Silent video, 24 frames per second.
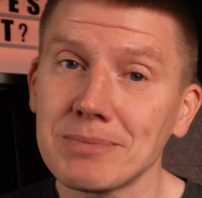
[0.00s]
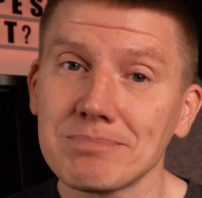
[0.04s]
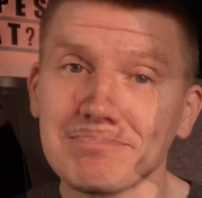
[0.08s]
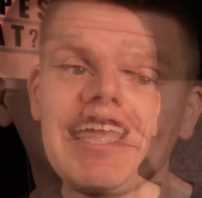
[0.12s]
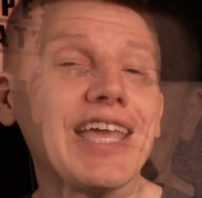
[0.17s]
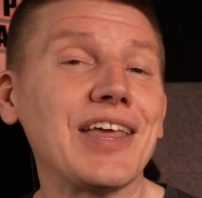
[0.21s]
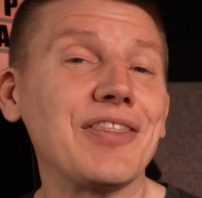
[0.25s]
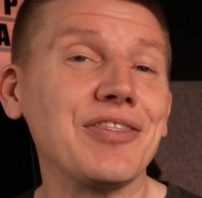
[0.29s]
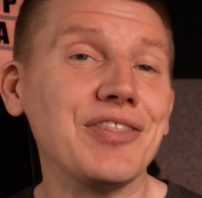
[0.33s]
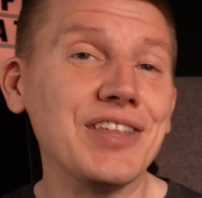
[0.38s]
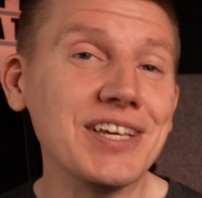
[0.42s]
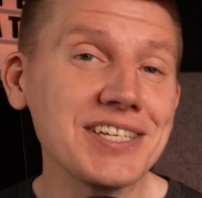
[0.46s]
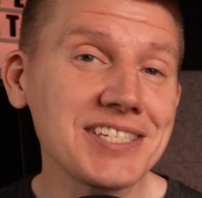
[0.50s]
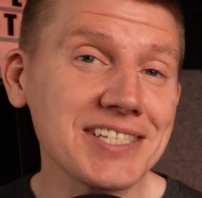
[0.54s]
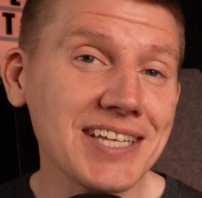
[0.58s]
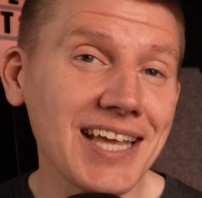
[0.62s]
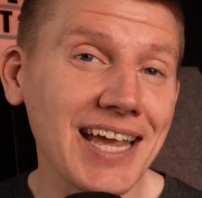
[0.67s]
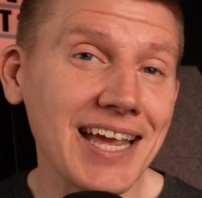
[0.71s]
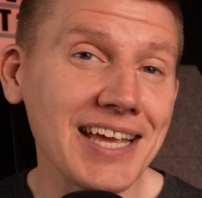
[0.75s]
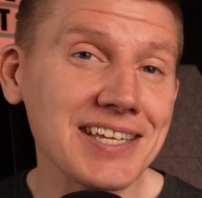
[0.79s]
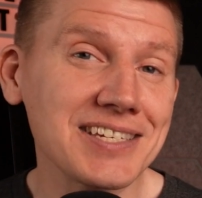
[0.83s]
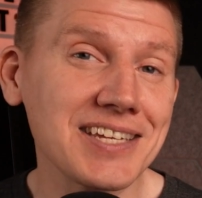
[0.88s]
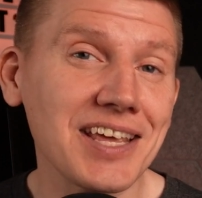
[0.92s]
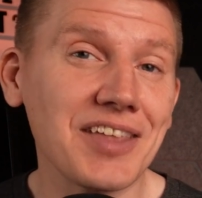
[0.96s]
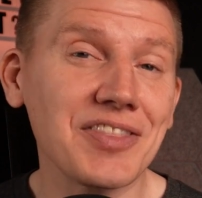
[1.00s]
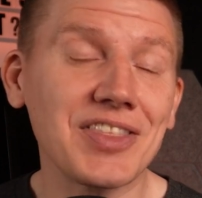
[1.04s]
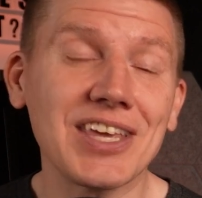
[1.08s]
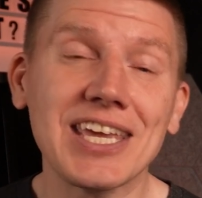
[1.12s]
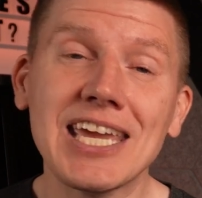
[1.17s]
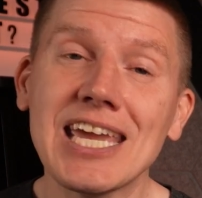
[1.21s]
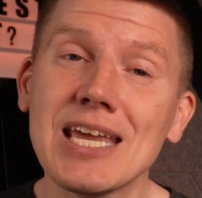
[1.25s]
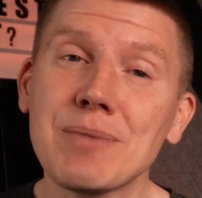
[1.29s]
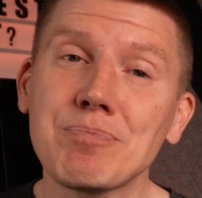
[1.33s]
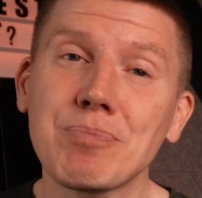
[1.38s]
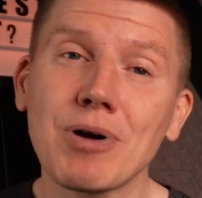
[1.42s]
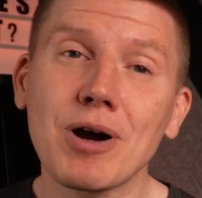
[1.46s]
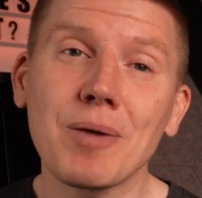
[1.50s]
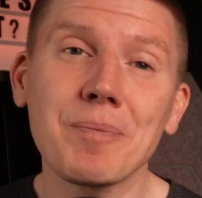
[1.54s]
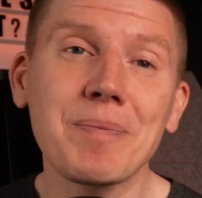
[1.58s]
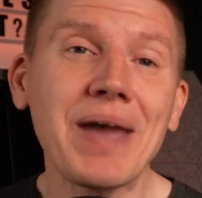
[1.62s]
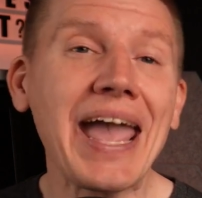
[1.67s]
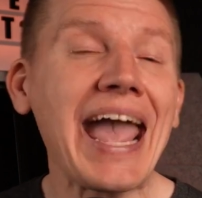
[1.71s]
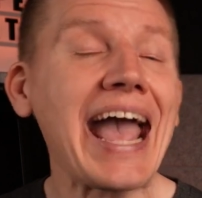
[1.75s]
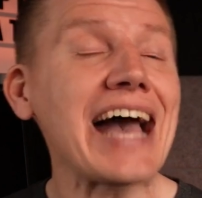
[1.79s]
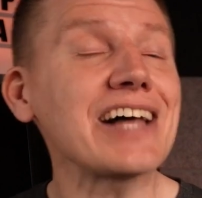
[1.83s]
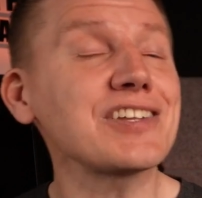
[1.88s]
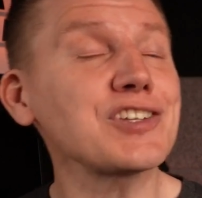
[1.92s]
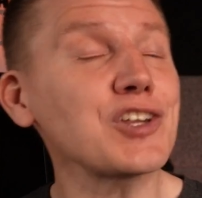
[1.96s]
In this case, the heat pump
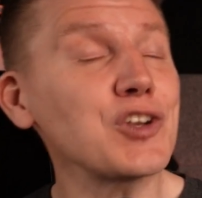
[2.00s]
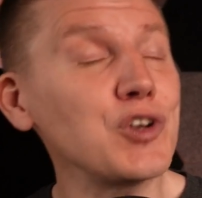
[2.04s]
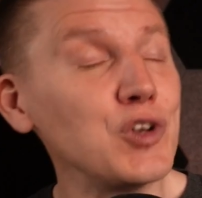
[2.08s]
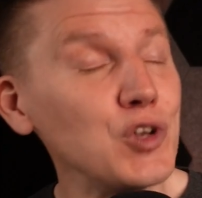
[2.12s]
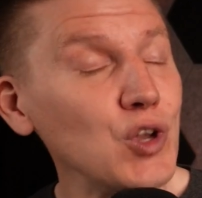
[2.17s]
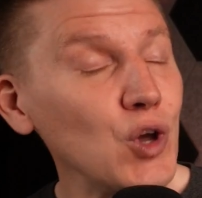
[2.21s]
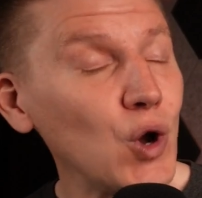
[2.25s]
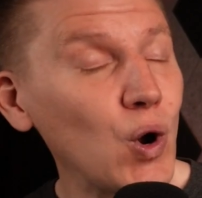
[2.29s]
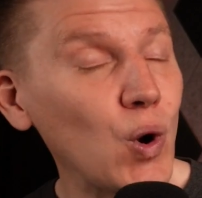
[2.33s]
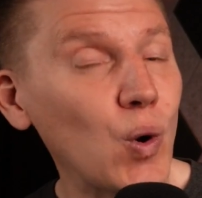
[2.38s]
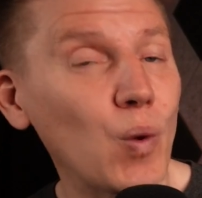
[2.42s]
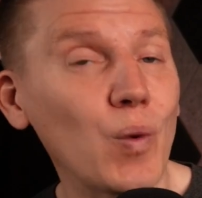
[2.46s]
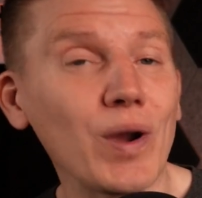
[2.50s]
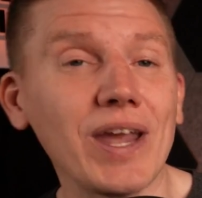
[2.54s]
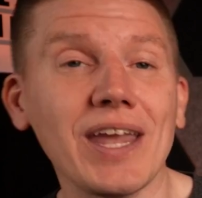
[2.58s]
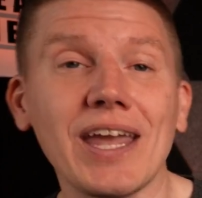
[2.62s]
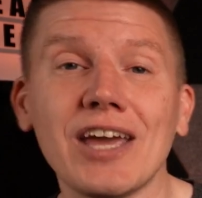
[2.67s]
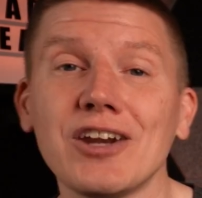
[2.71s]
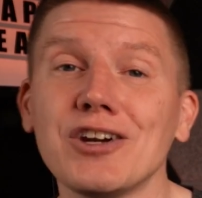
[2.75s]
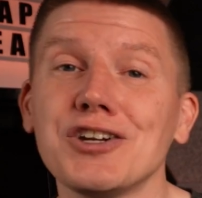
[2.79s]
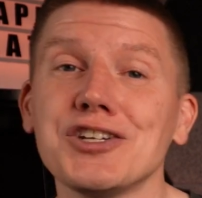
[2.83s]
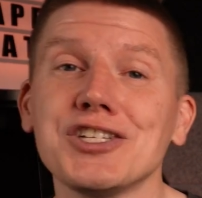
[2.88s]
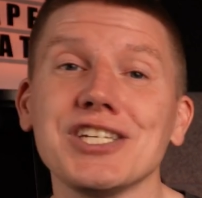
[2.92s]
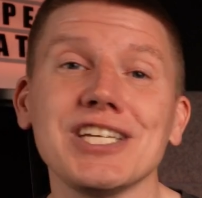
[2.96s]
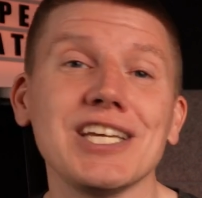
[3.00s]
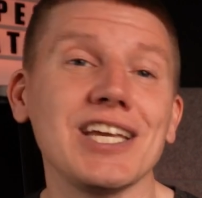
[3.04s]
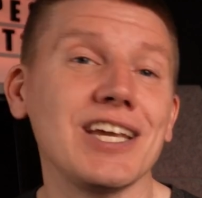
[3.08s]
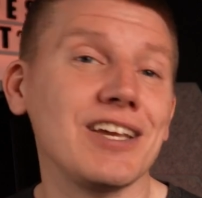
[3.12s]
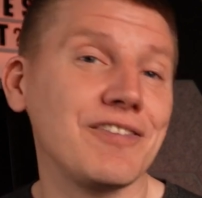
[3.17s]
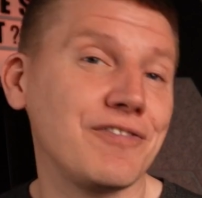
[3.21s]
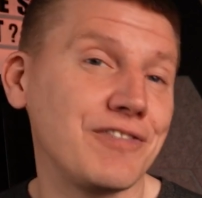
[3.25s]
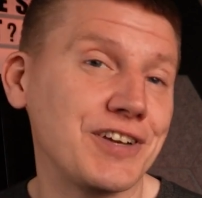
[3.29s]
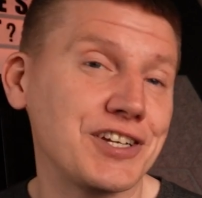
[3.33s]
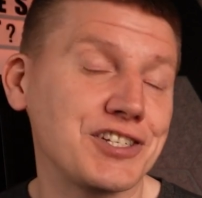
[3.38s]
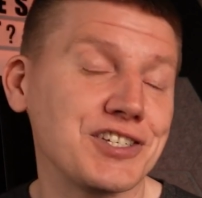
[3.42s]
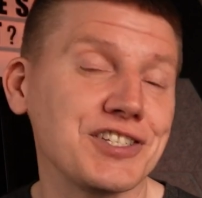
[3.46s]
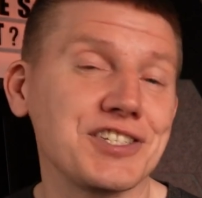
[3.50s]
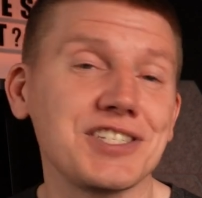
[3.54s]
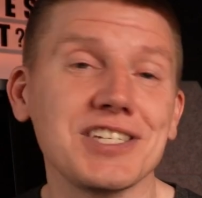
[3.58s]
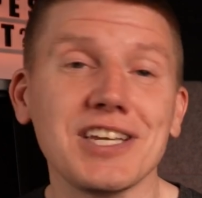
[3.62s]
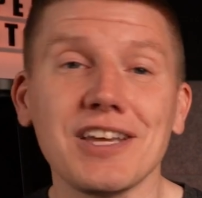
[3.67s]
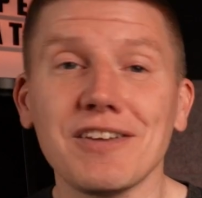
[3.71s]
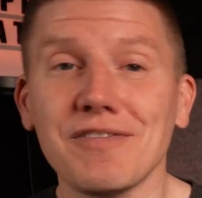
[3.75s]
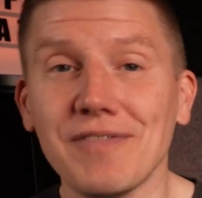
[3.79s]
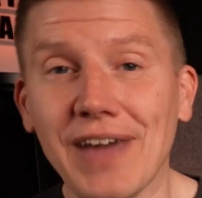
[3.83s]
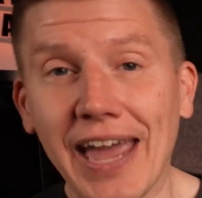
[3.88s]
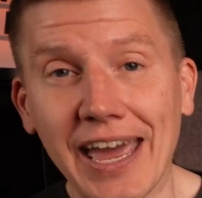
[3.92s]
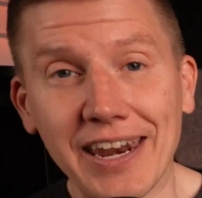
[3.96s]
has no energy efficiency
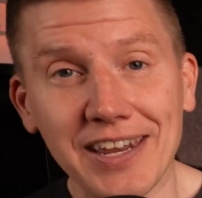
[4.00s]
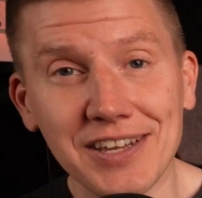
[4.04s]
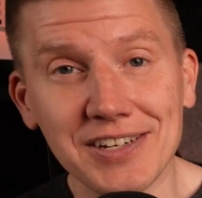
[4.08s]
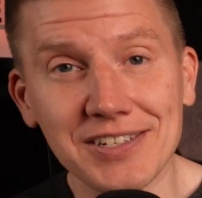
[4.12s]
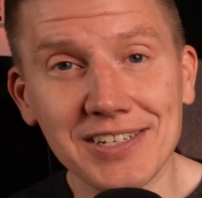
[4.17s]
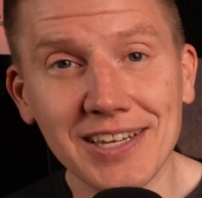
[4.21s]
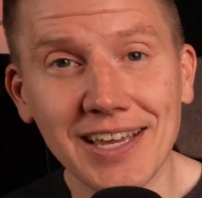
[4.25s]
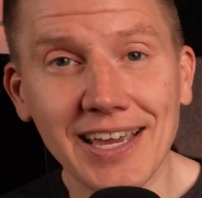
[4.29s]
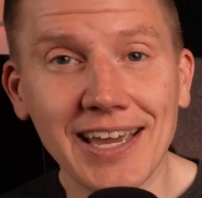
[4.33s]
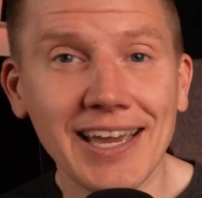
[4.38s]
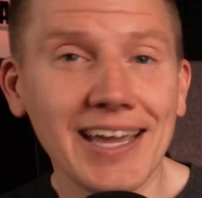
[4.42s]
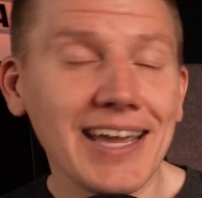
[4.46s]
advantage.